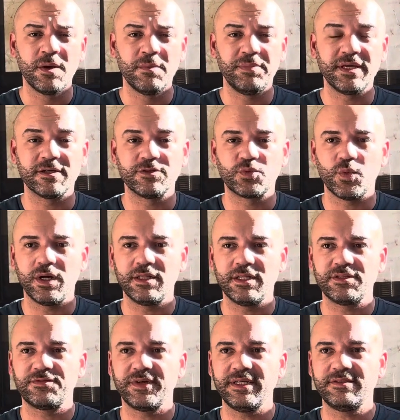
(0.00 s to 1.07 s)
Because, well,
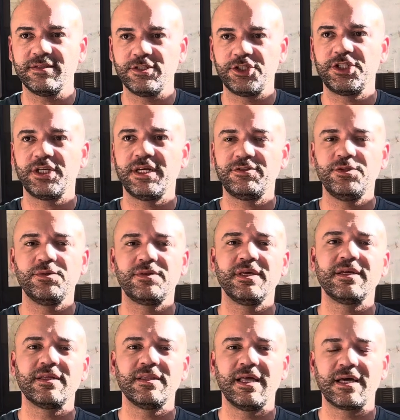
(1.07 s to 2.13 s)
let's face it, chess, you
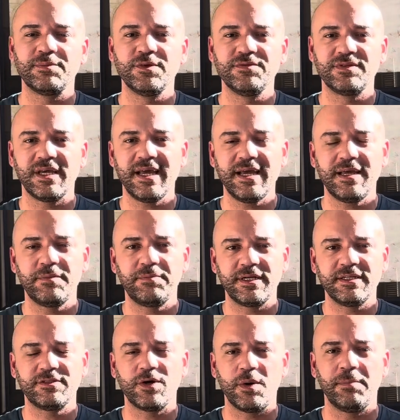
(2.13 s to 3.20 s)
think a lot of moves ahead, but
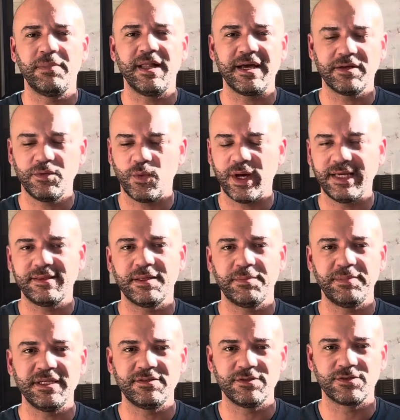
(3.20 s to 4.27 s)
it's all black and white. The
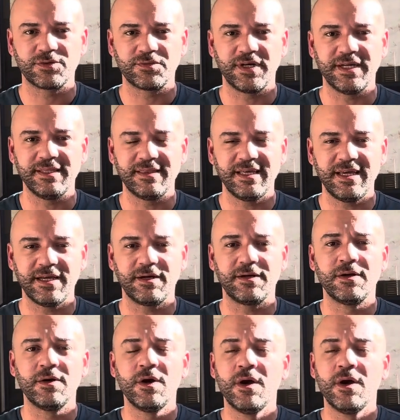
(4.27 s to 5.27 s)
pieces are right there.